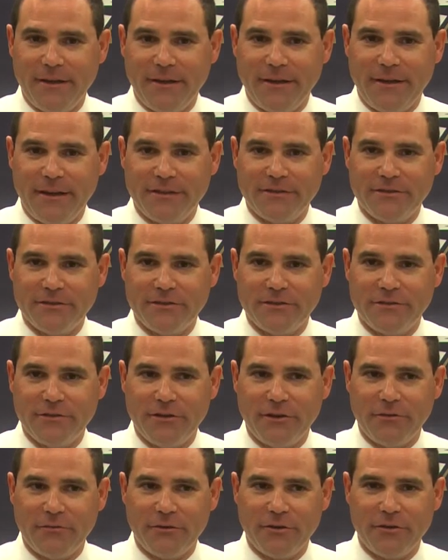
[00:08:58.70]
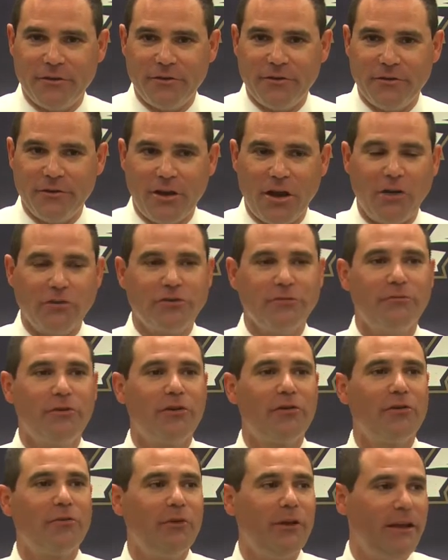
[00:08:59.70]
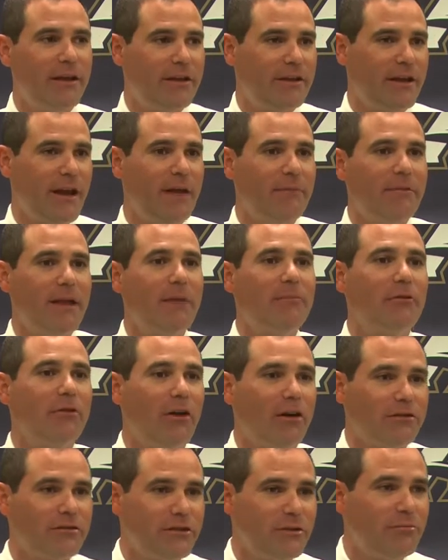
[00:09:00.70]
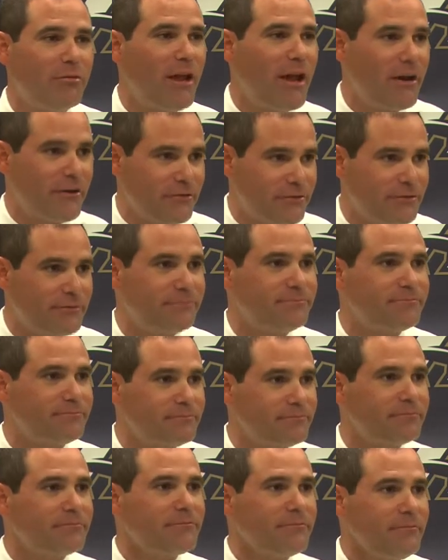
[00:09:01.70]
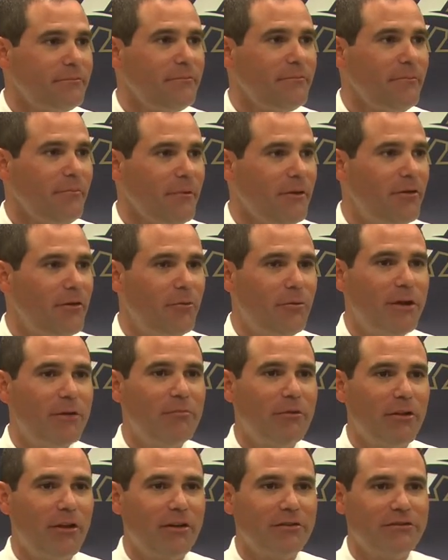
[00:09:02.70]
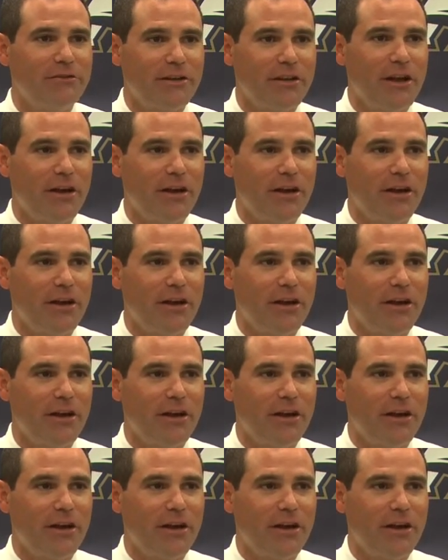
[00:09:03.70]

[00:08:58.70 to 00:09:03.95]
that's just, you know, you coach them during the week. Game day belongs to the players. The week belongs to the